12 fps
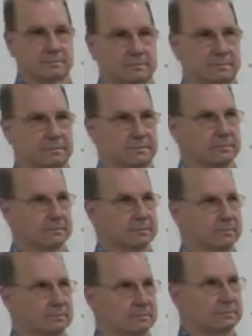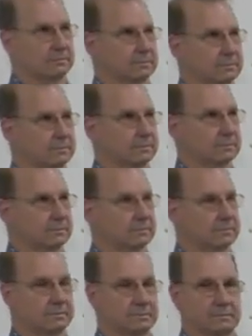
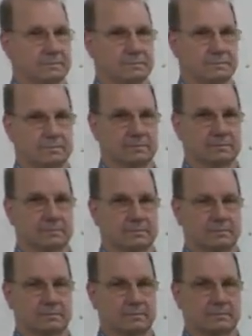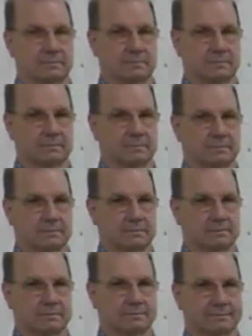
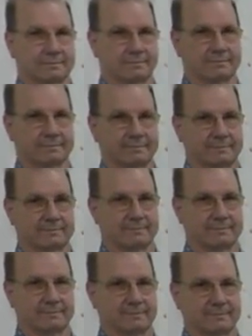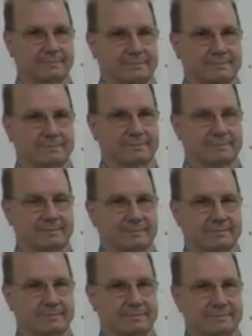
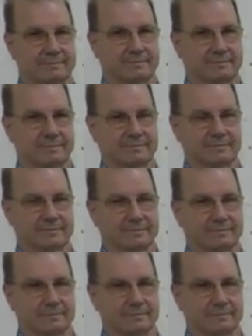This person isn't speaking.